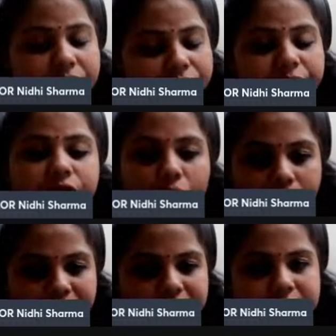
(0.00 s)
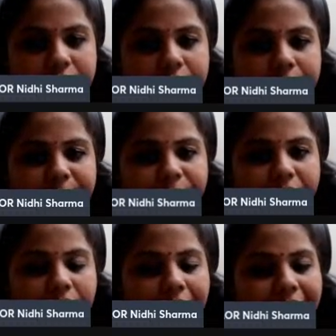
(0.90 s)
different topics.
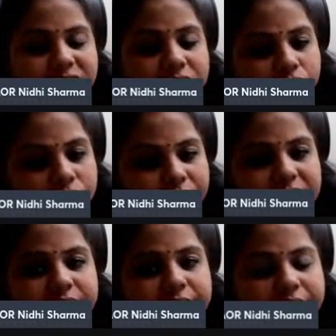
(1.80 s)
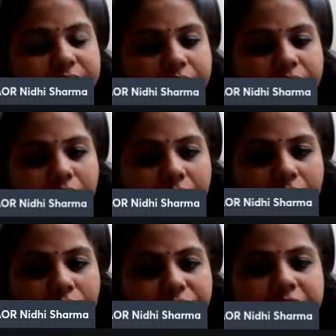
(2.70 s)
As a university,
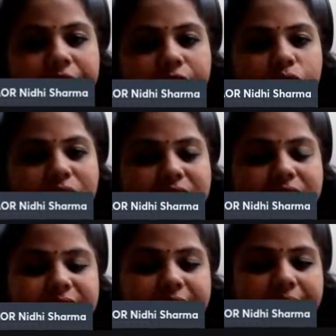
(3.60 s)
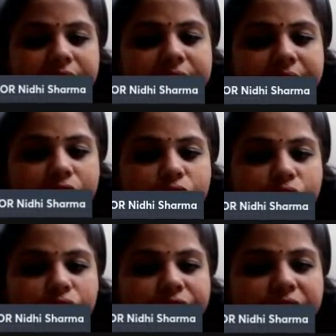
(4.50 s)
we need to understand that we
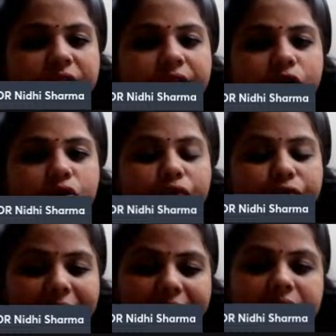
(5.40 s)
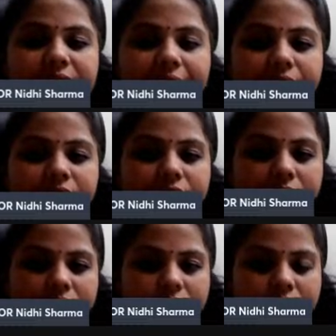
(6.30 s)
need to find that
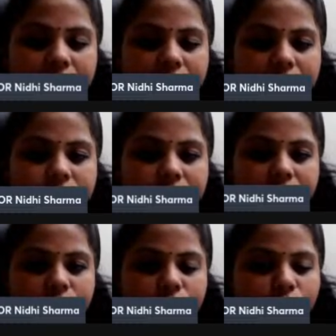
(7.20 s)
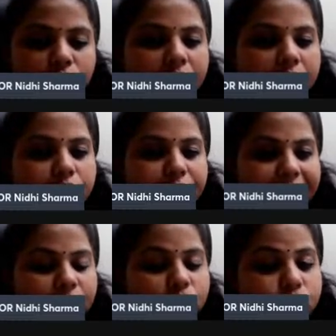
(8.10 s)
you know
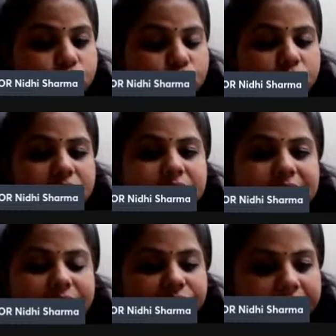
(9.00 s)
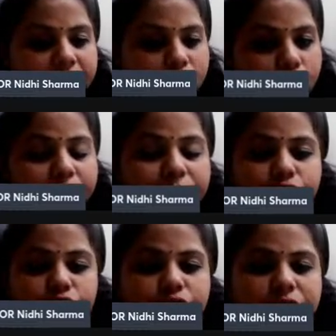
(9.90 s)
find those students and find a group of
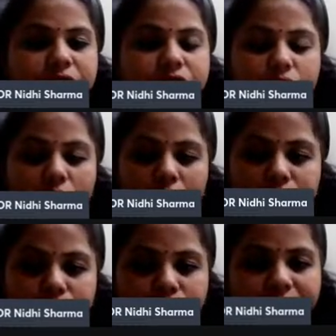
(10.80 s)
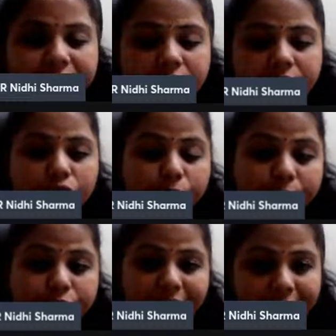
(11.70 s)
students, or find a group
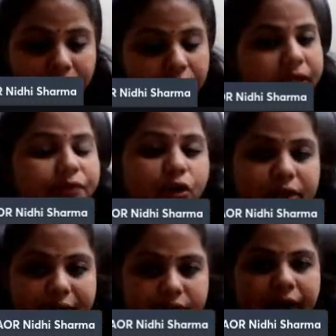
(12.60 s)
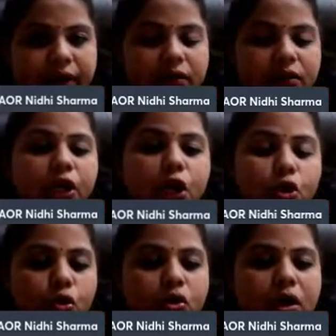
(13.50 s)
of faculty for that matter,
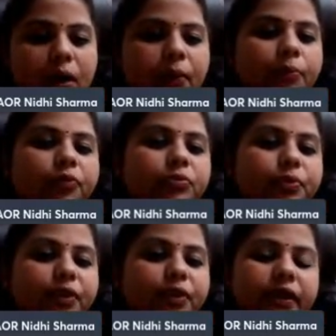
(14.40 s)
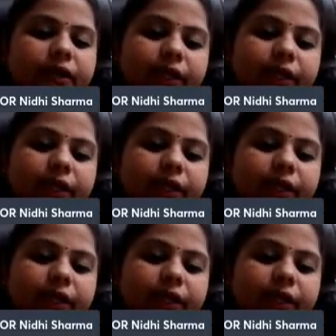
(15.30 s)
who come up with brilliant